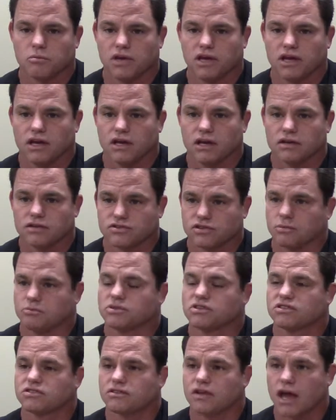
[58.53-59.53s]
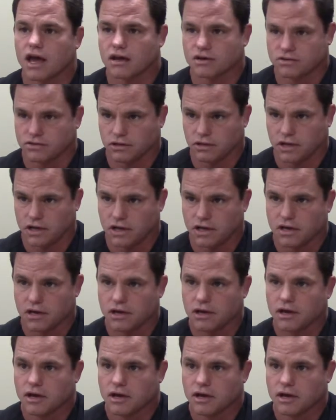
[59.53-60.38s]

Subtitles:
be substantially